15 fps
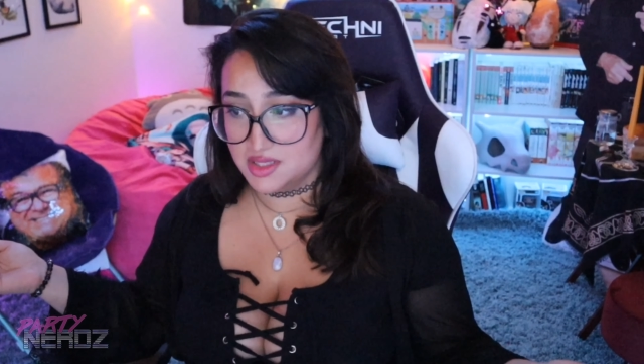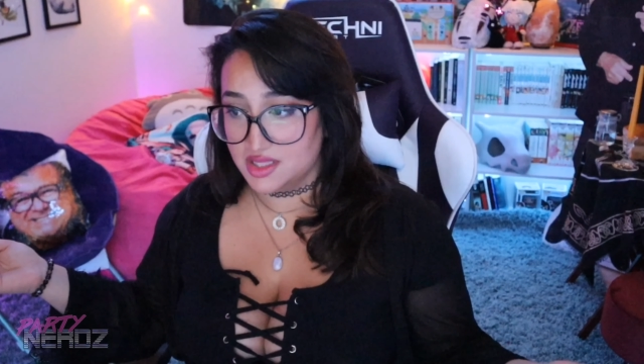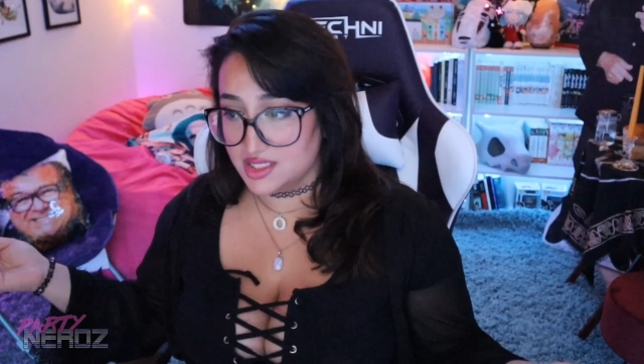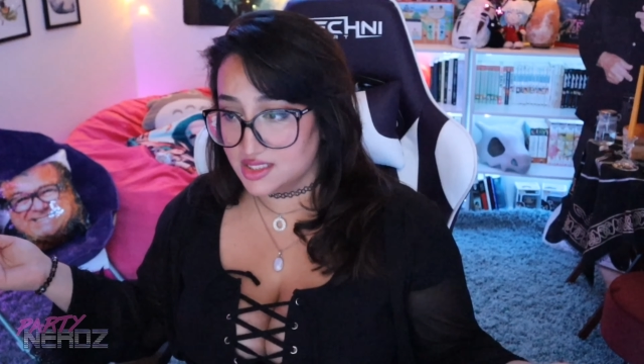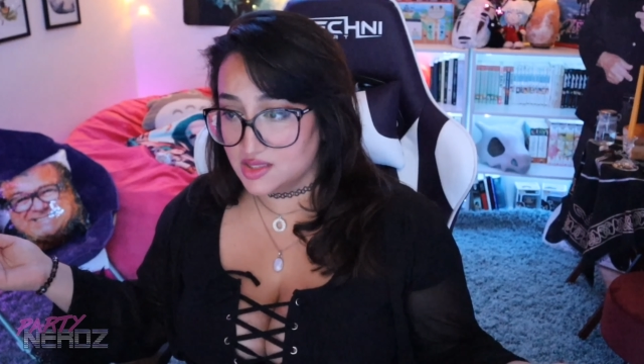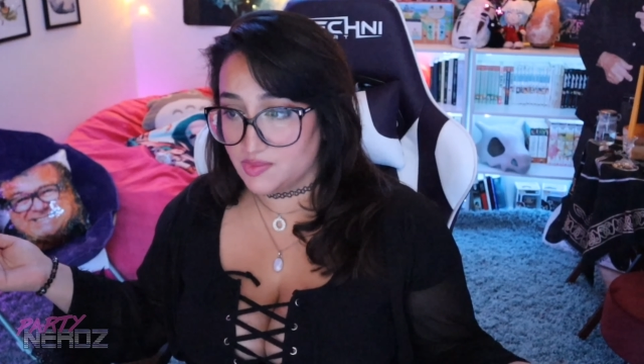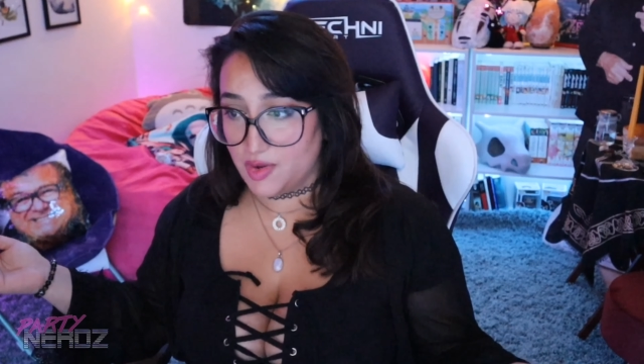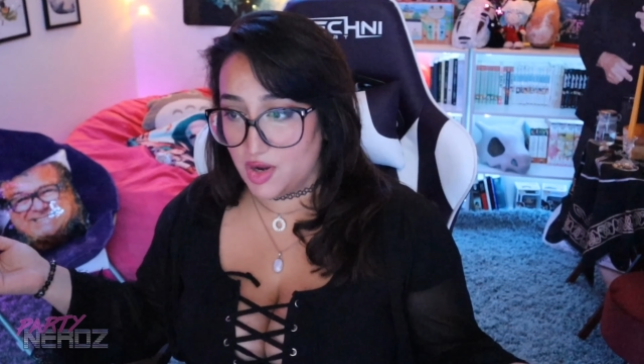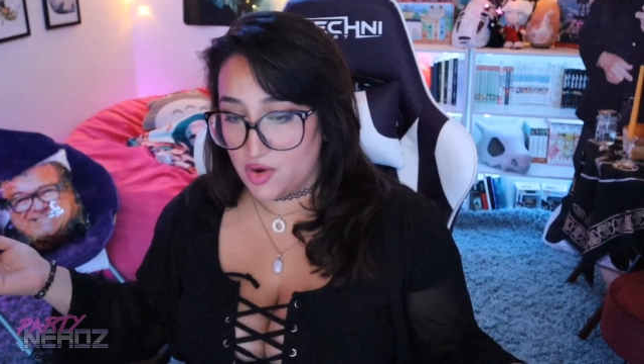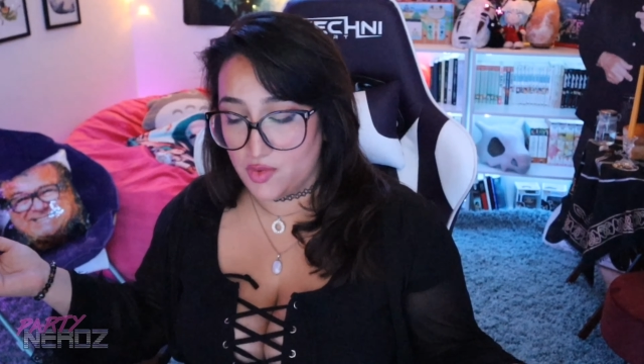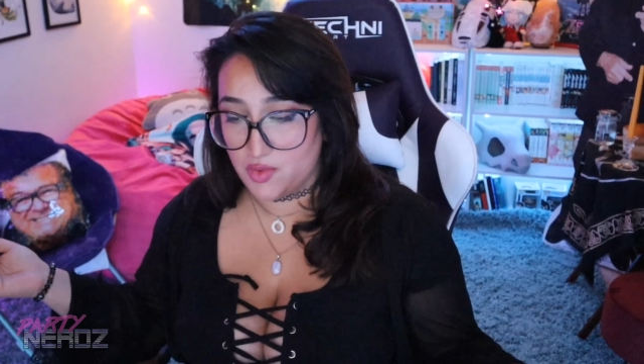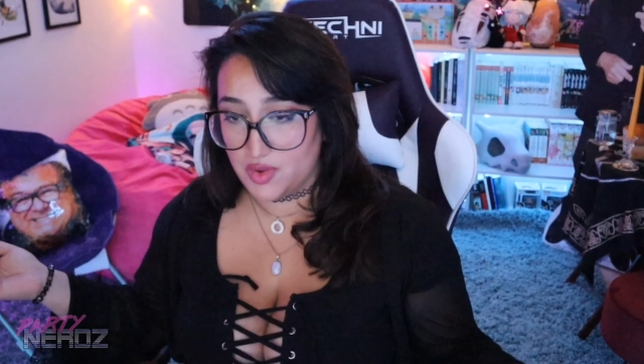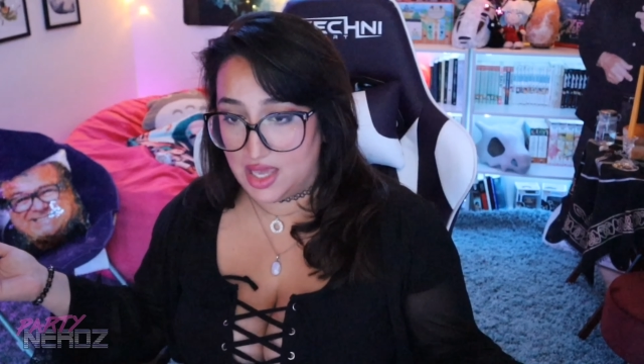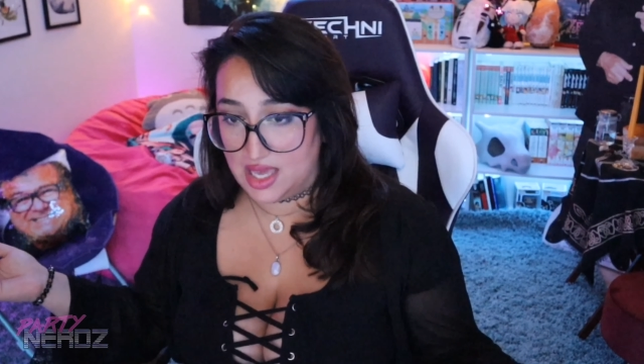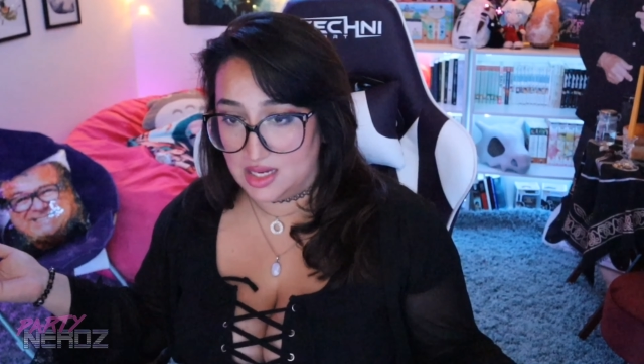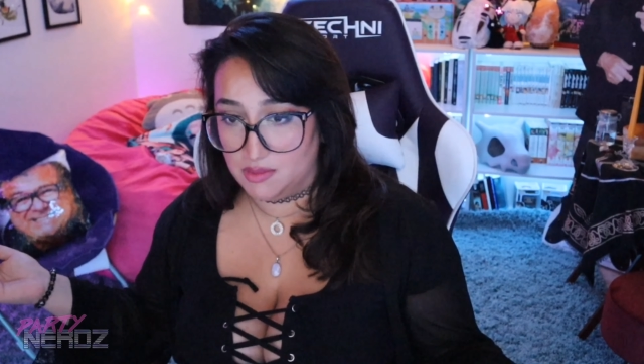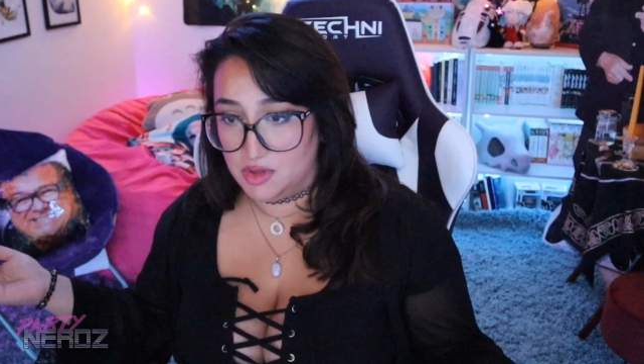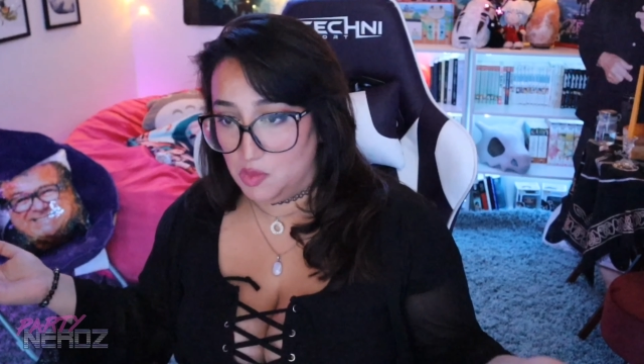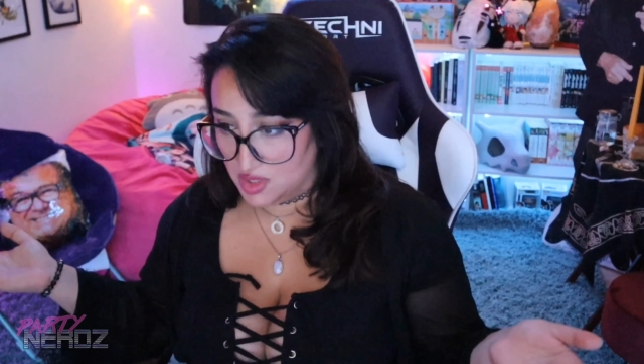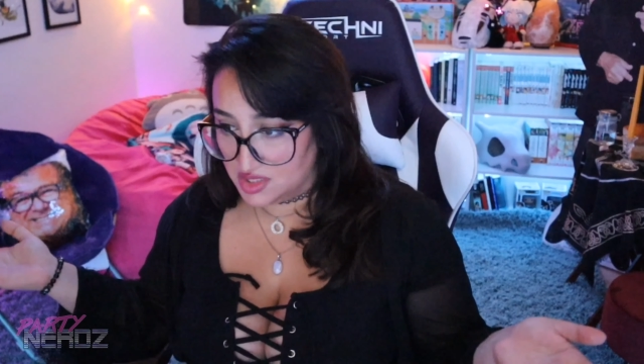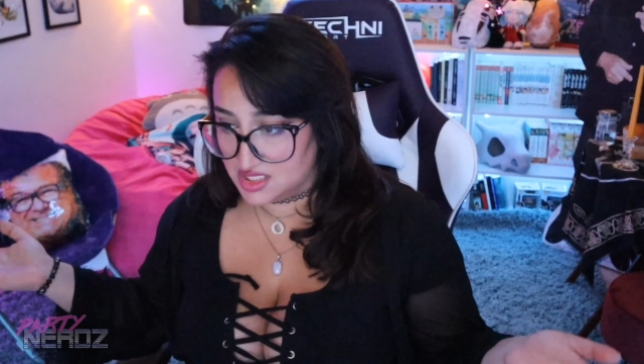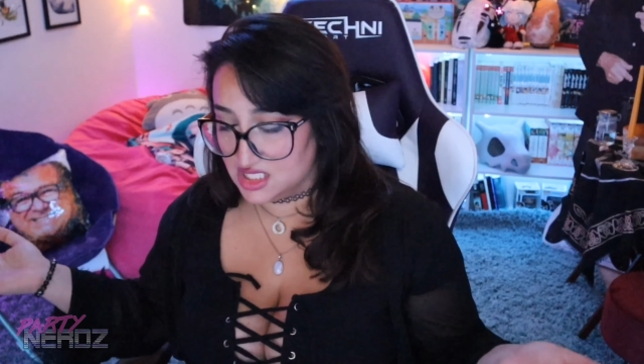to be the Sparrow
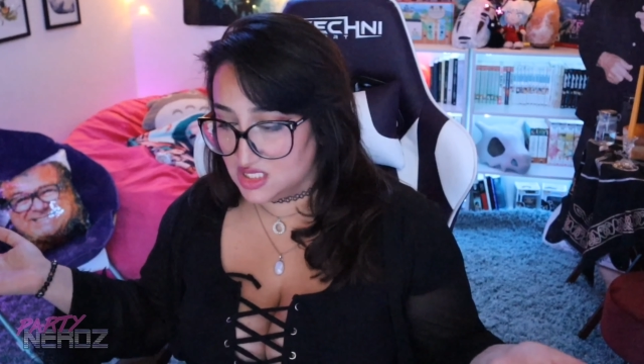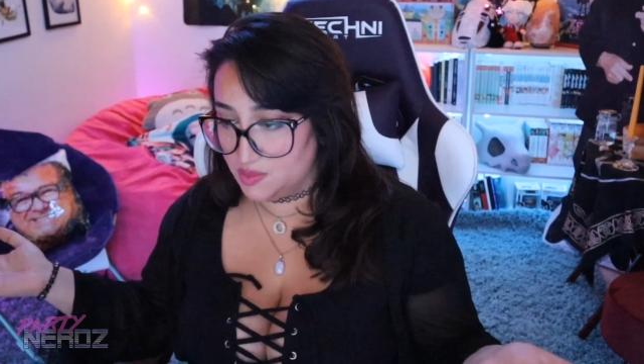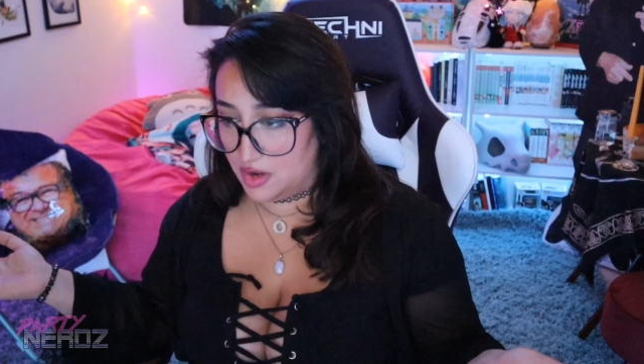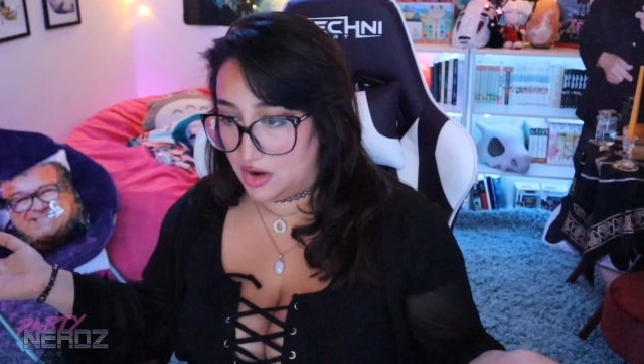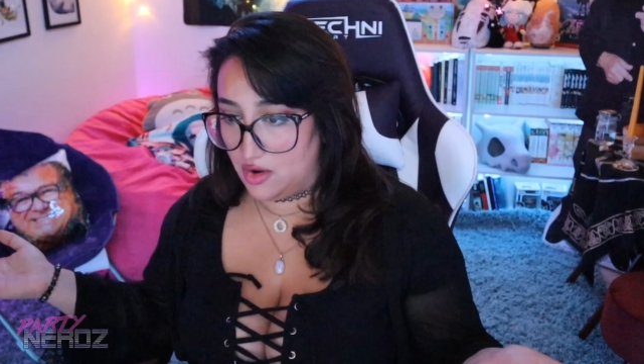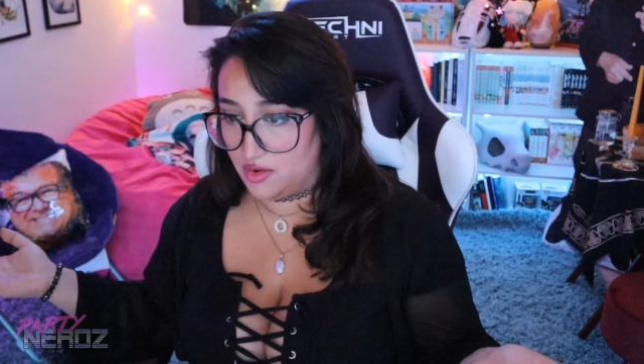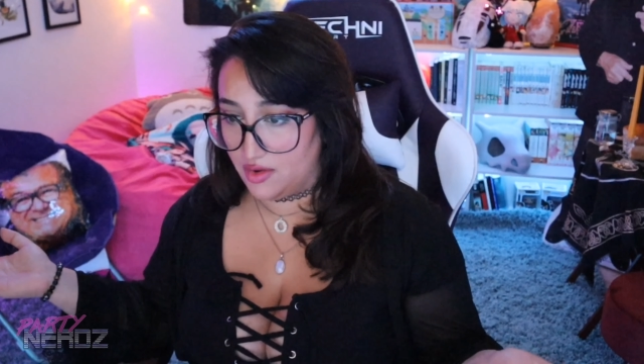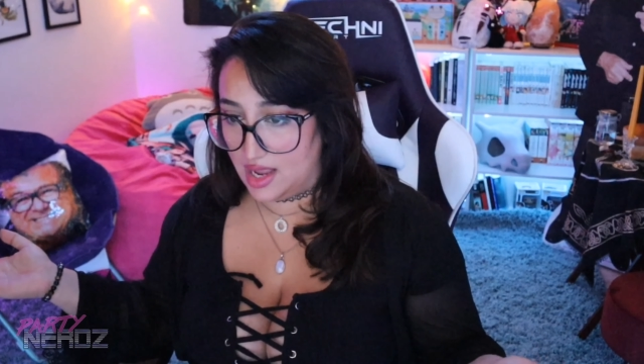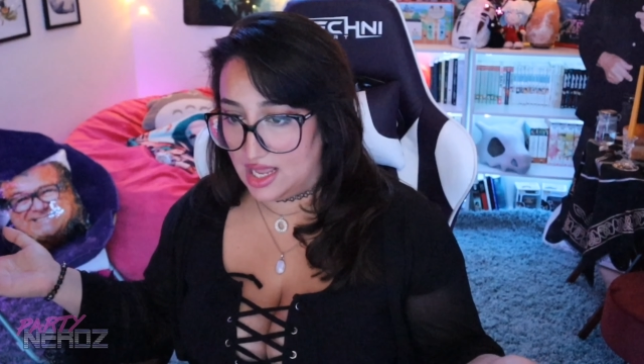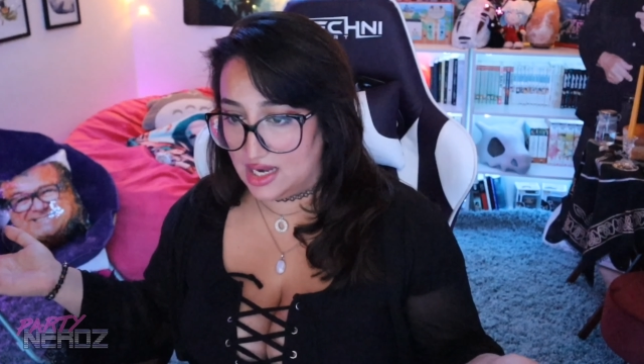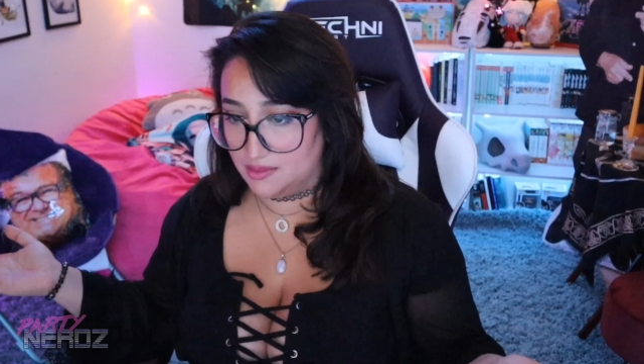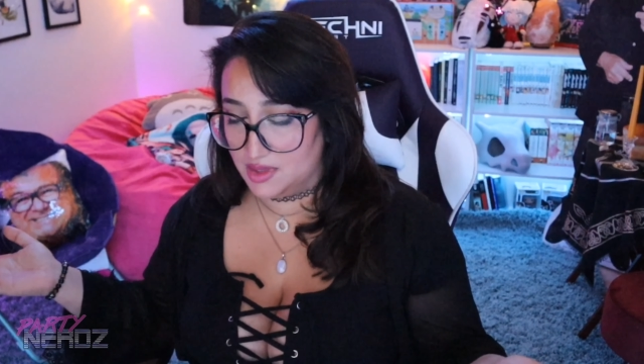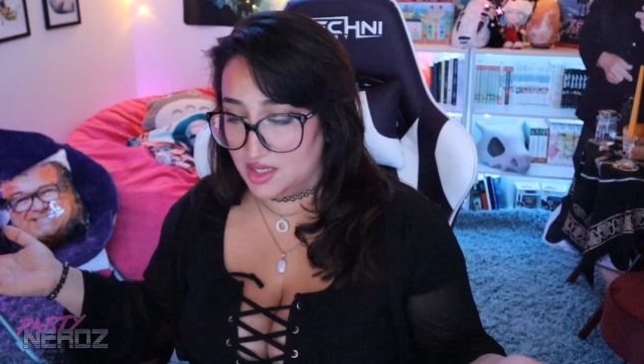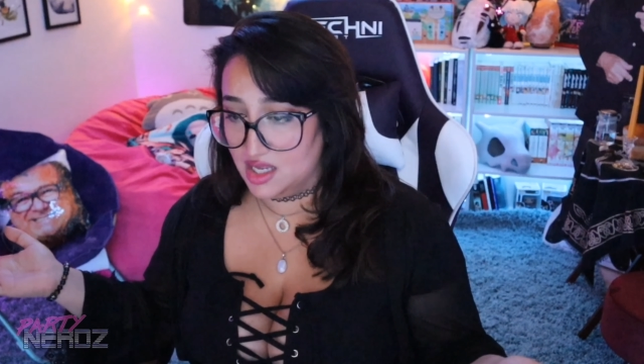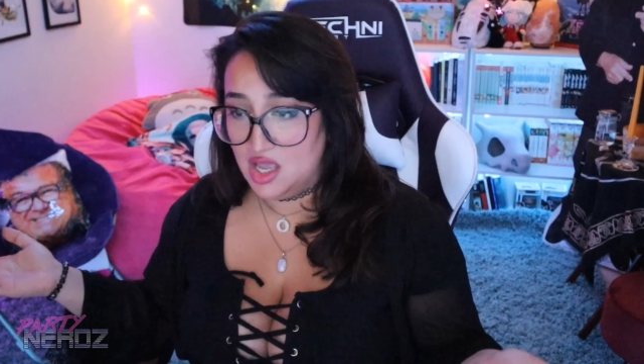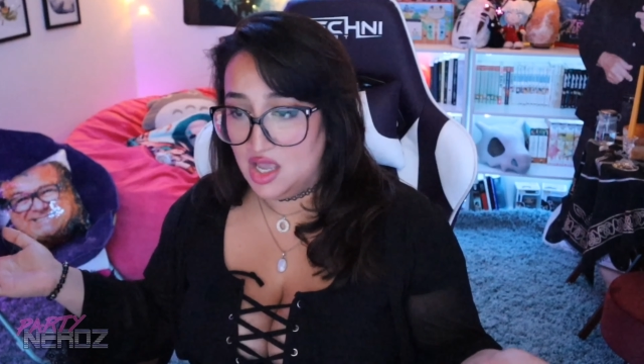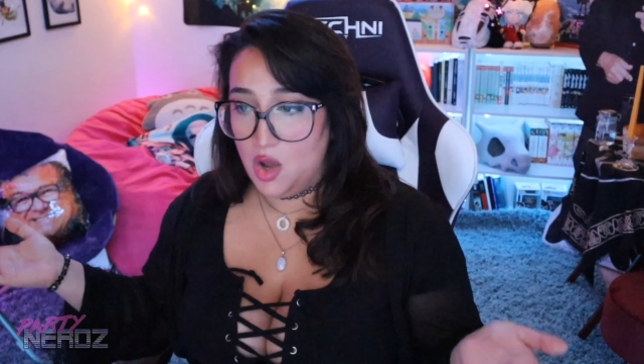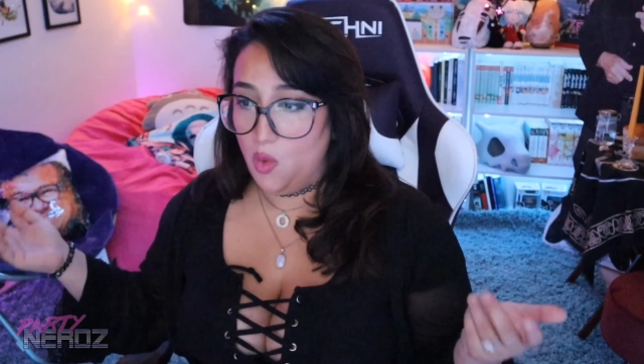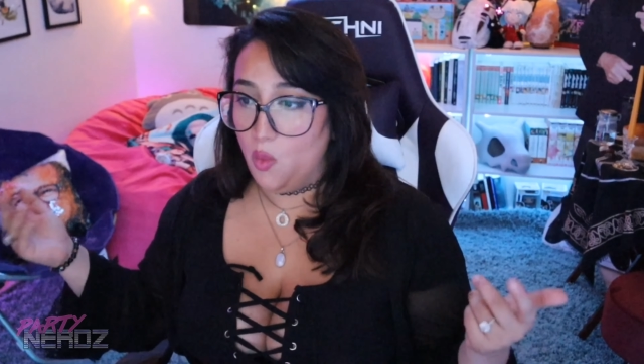Academy. What's the Sparrow Academy?